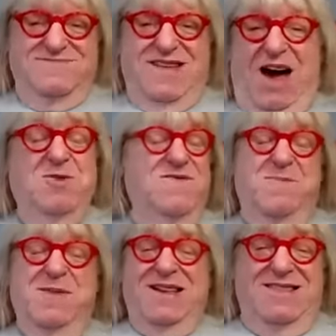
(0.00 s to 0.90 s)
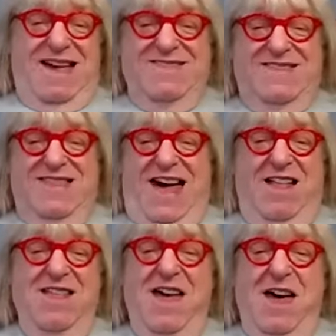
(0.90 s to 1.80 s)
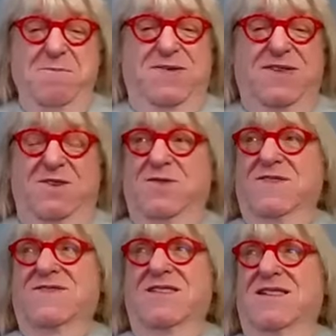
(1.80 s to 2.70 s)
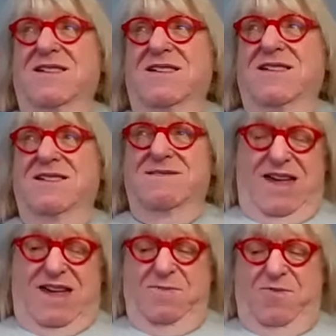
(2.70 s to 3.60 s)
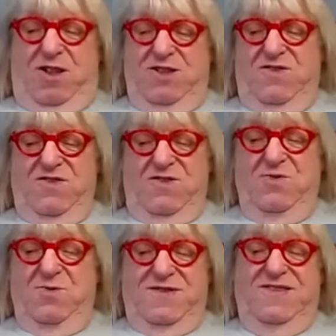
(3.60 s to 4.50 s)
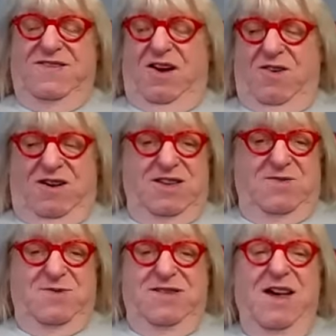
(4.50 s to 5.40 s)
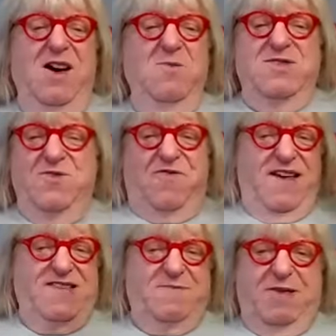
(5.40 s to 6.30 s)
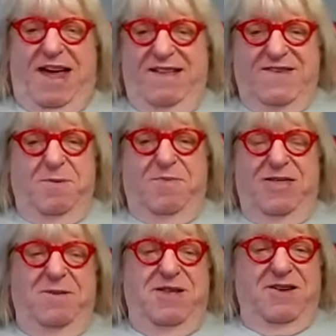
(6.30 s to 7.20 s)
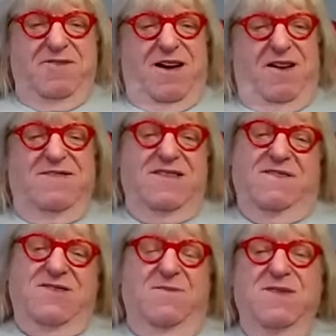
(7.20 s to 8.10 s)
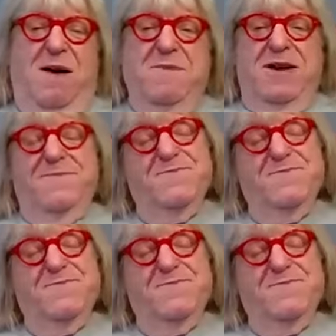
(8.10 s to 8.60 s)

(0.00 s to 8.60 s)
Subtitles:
I would have been class clown, but there was Eddie Baldinger, who was hysterical and would do face plants in the playground and stuff, so not me.